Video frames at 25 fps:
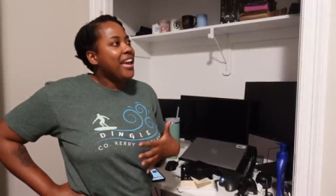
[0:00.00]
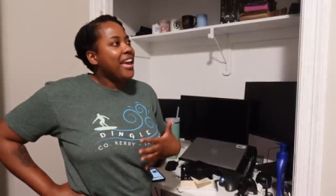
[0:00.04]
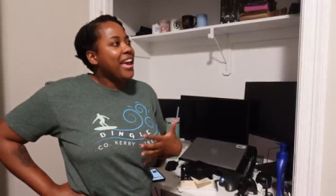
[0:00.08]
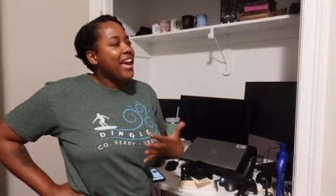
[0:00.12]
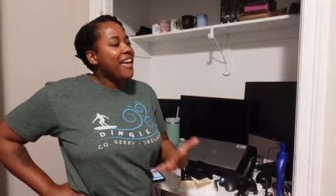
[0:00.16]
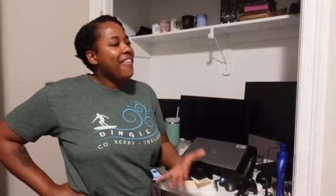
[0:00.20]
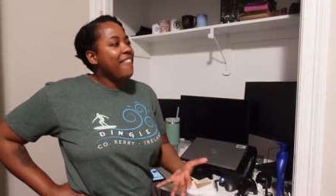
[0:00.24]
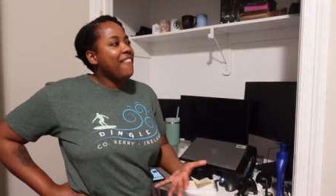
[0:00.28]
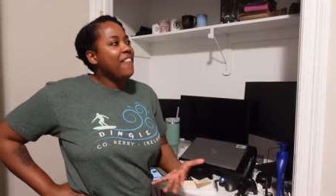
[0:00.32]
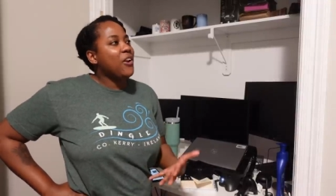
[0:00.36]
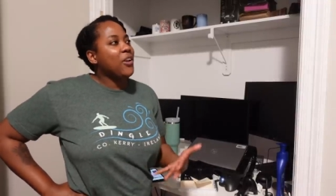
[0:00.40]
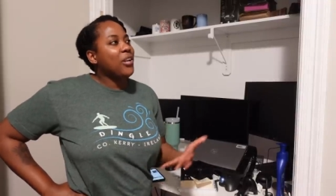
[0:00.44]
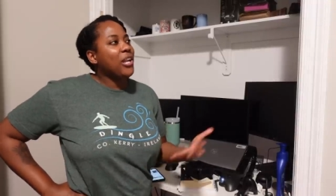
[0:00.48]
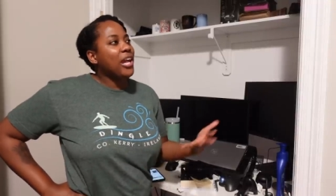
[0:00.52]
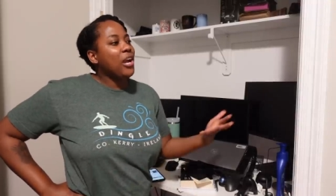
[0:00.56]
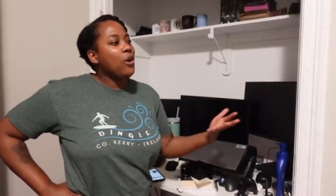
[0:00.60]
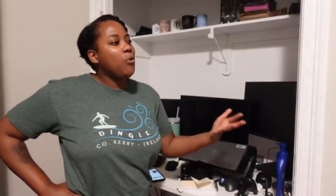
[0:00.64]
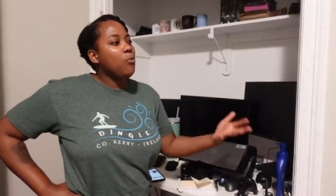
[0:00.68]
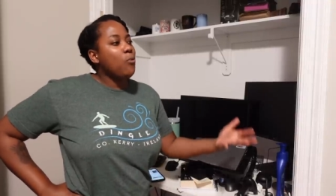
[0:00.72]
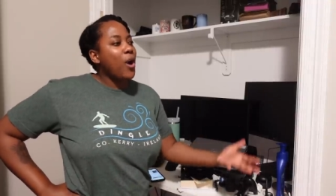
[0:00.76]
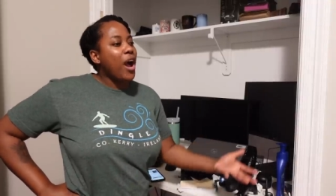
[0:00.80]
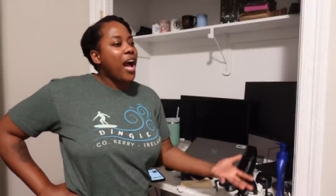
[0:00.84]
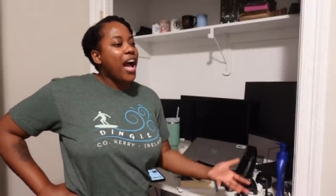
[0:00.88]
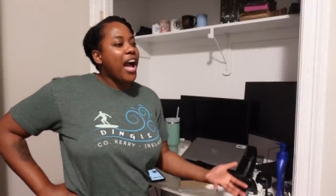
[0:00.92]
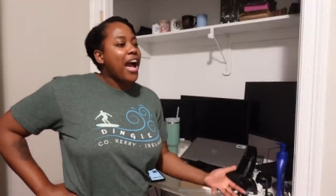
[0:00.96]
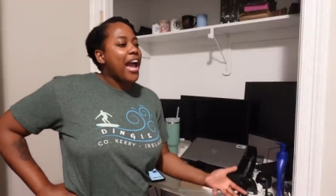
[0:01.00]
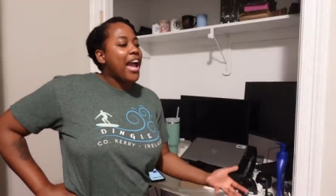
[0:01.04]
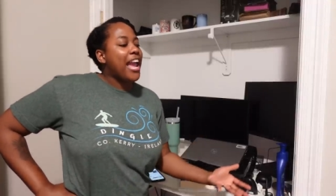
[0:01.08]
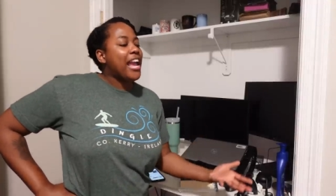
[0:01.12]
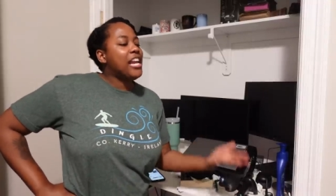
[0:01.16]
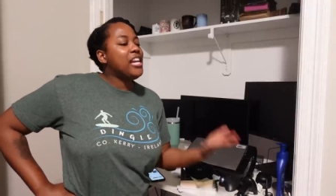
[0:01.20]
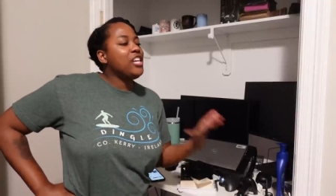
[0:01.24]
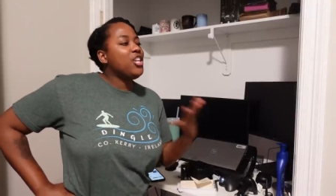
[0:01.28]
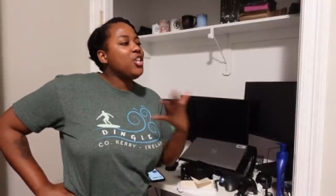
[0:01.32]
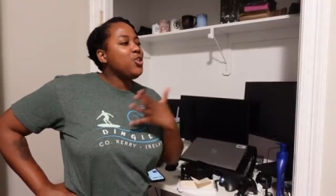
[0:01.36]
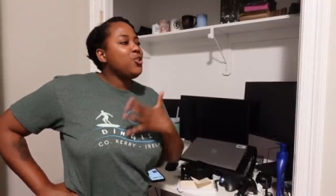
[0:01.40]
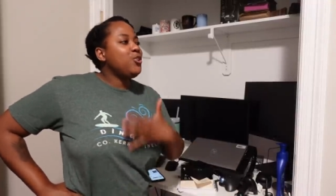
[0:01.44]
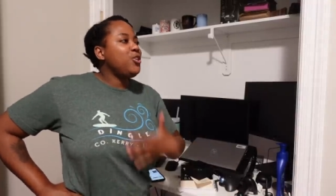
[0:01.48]
And they're like, why?
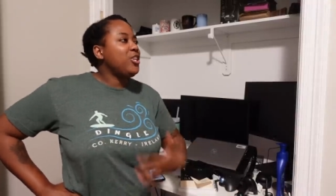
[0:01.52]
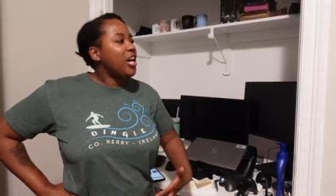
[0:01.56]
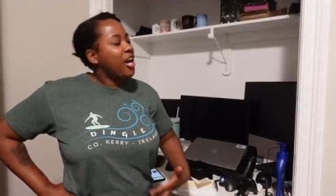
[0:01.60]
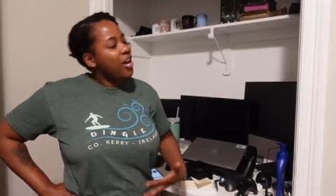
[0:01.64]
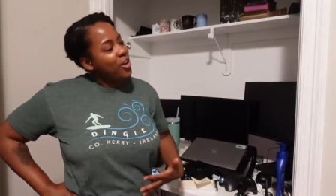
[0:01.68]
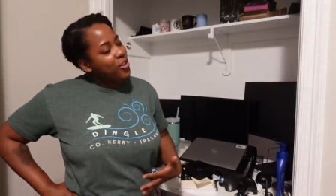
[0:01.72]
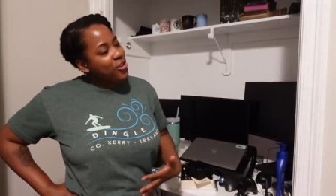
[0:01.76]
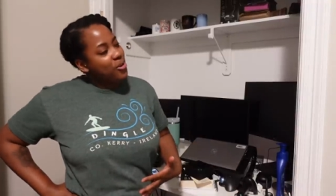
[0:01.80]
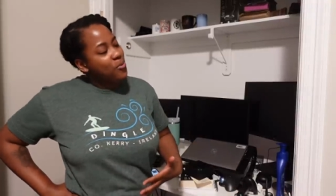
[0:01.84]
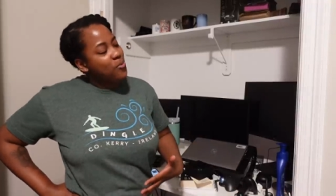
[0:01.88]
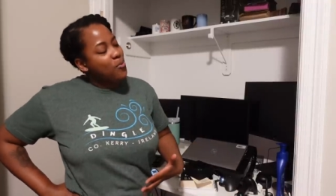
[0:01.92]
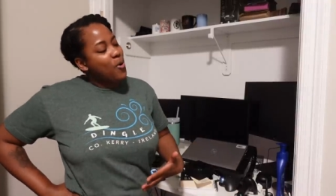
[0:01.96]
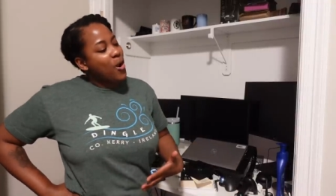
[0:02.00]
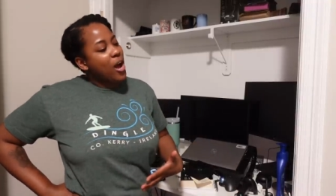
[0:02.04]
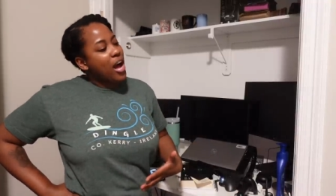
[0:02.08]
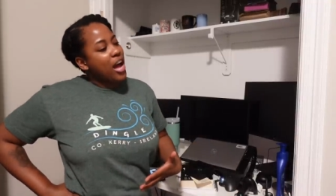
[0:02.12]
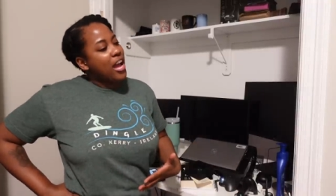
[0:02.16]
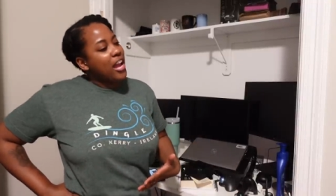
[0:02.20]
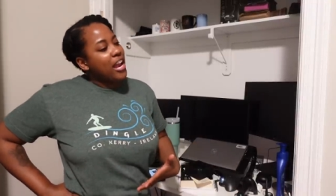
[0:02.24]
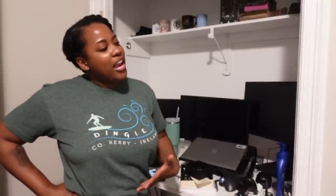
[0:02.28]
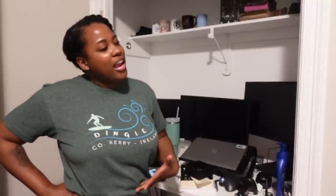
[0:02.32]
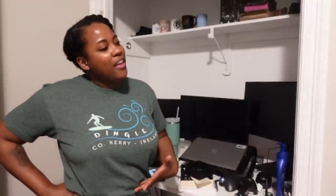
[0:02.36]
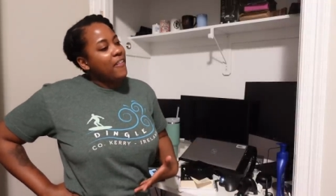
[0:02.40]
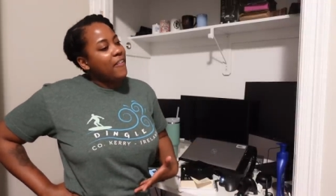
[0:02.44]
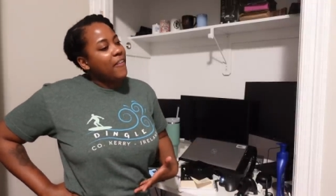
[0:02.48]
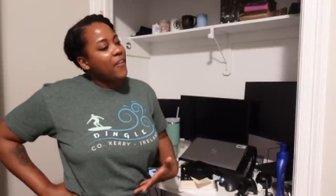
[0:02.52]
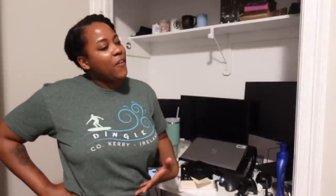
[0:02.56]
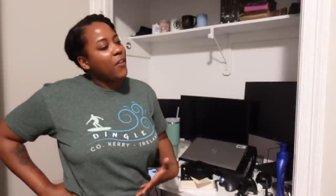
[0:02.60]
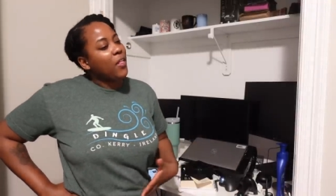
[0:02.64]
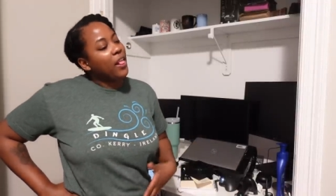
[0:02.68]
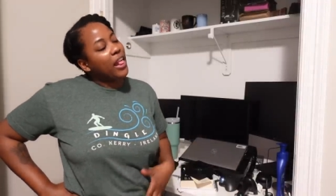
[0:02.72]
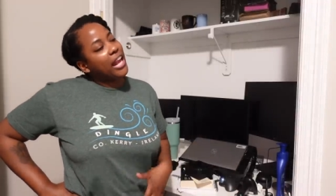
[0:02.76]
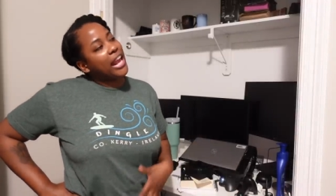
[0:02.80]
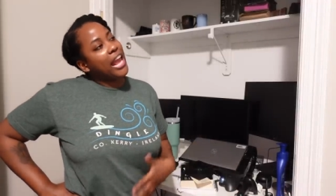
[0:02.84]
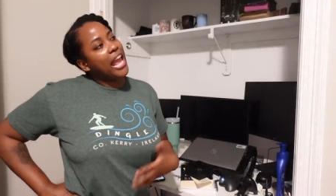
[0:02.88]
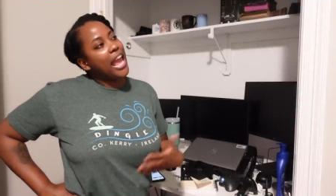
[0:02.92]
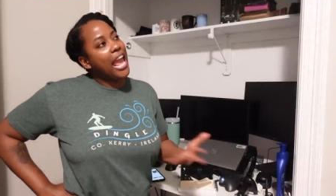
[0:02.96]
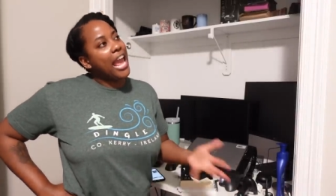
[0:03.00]
And you tell them why. And they're
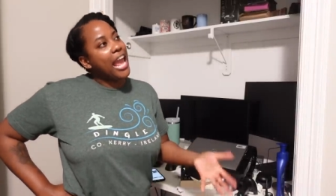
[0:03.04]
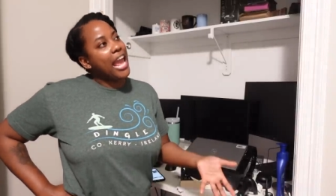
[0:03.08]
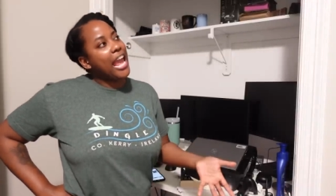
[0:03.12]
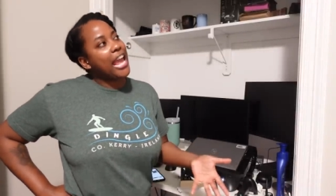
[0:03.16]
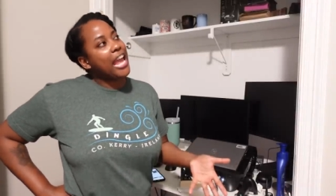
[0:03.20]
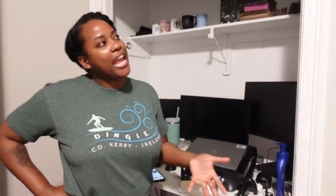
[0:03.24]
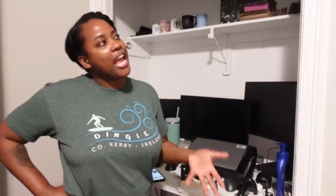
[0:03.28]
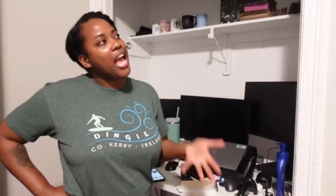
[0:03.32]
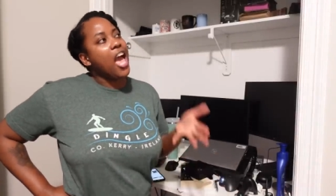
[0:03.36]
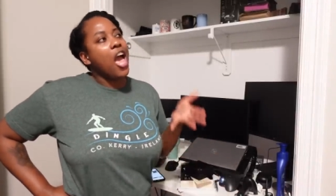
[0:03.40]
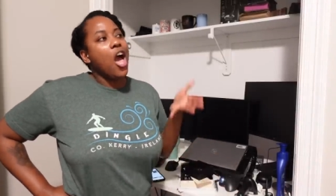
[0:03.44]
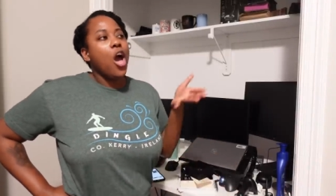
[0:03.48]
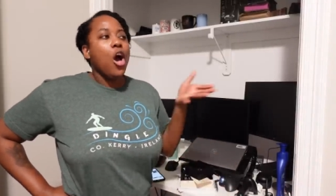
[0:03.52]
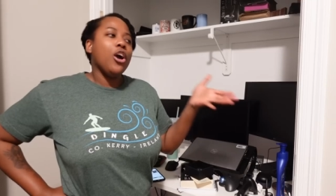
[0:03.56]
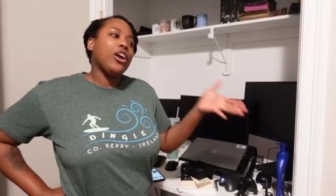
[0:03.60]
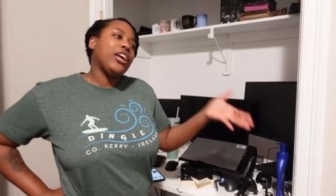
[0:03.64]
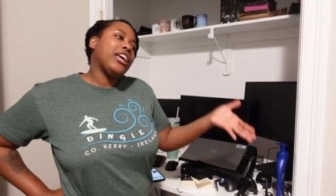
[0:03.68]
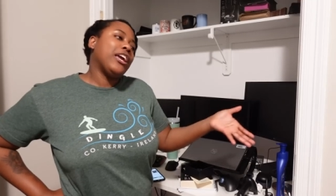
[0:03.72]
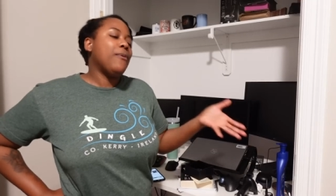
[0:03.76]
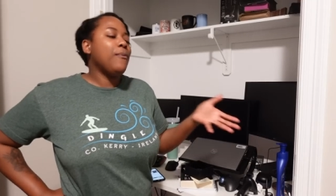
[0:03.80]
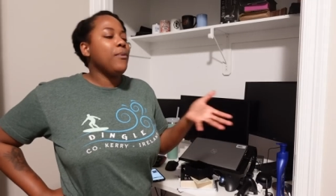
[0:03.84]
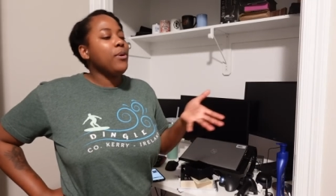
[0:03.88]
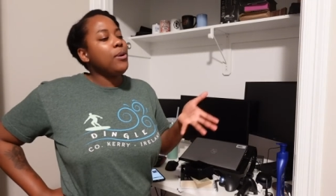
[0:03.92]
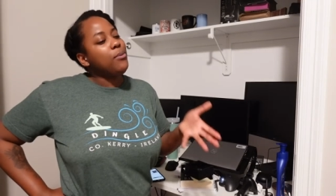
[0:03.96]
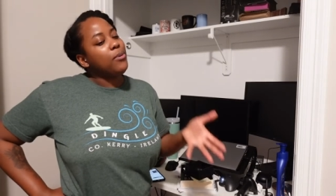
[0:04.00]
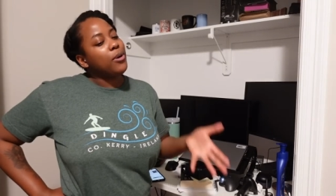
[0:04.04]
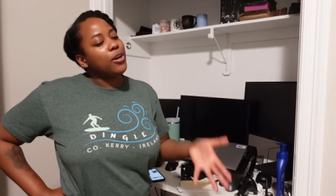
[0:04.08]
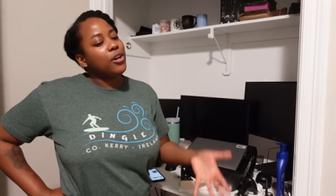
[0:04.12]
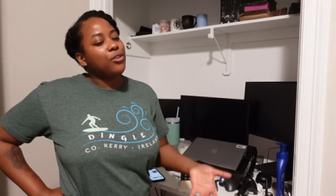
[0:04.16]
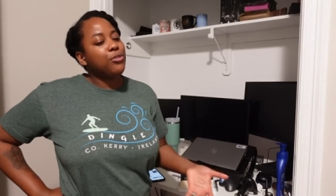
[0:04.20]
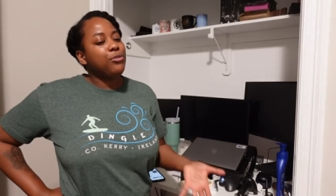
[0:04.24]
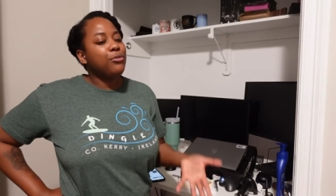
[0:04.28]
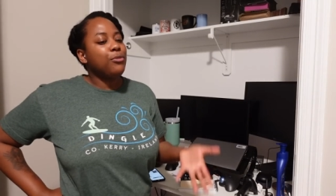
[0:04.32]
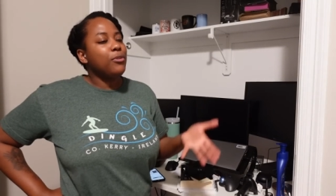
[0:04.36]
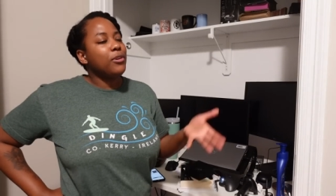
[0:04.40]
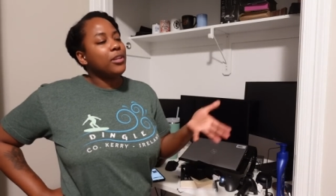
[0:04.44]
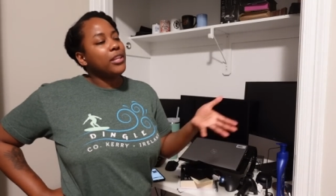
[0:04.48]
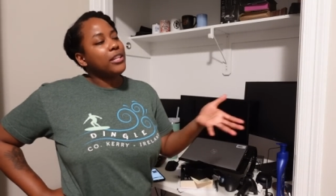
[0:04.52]
like, hey, can we work
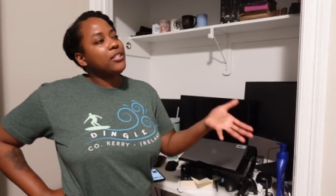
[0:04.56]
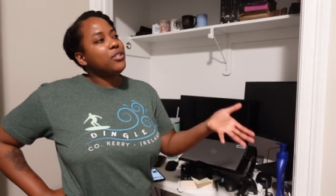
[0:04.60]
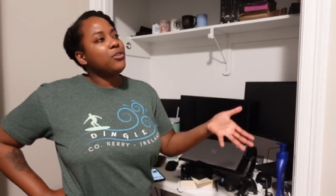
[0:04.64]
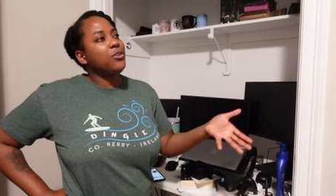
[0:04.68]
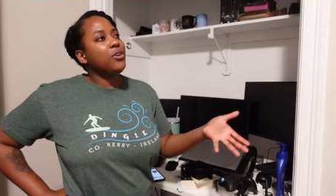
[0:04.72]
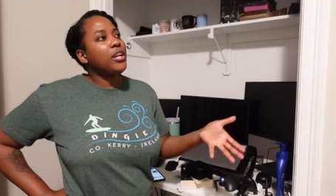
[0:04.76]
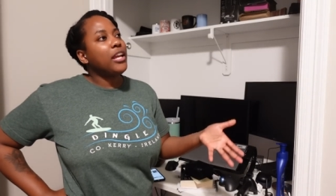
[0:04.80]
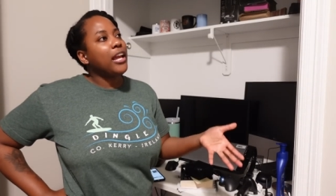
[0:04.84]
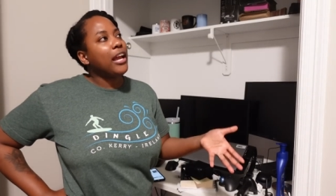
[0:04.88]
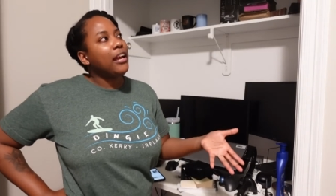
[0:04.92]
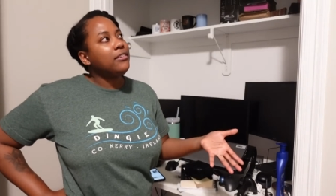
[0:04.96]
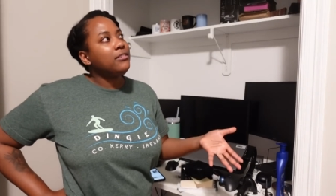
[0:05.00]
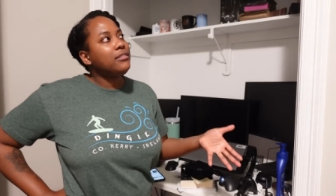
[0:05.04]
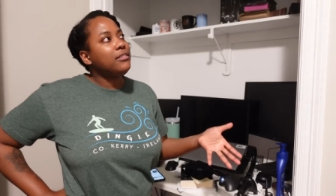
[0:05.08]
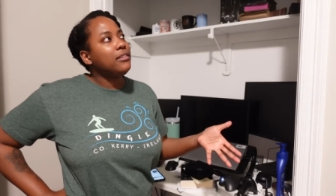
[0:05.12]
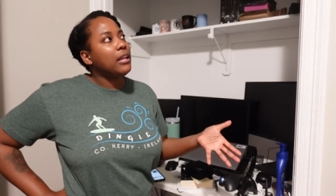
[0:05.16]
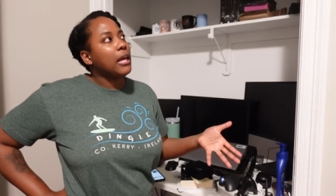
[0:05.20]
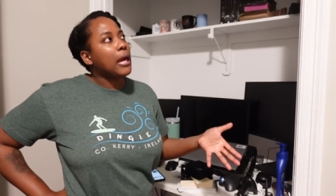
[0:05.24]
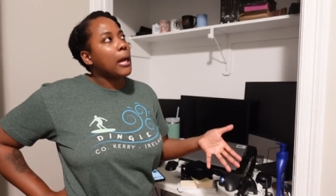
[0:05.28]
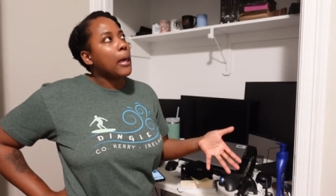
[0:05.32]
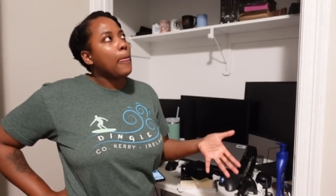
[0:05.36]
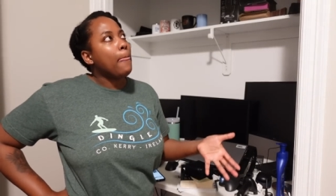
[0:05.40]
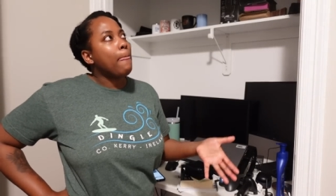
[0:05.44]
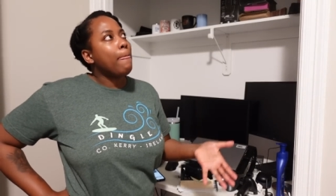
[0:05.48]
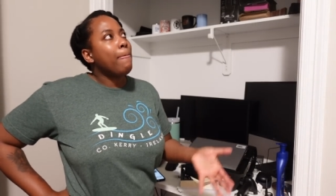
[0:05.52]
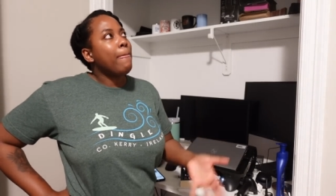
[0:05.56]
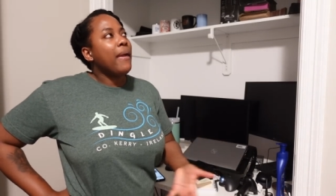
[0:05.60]
through it? Let's go to counseling.